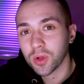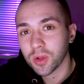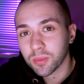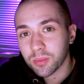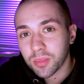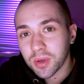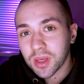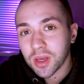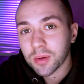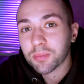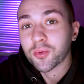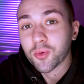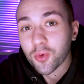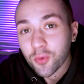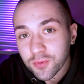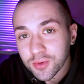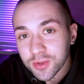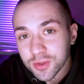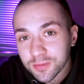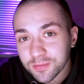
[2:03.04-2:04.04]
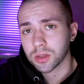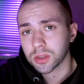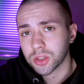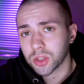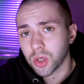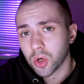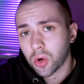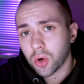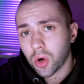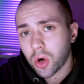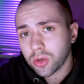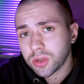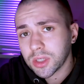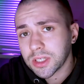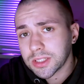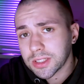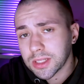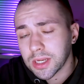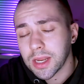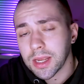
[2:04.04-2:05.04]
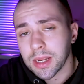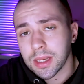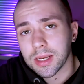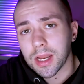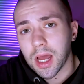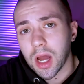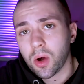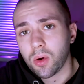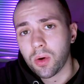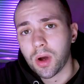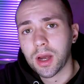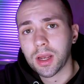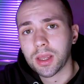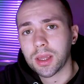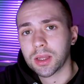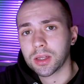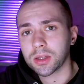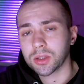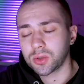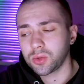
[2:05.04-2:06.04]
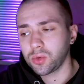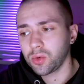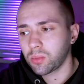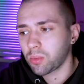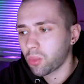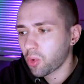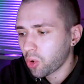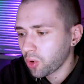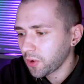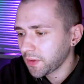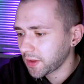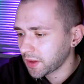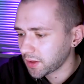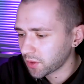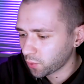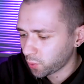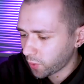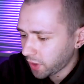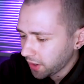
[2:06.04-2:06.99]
will be approved. So honestly, now I can do more than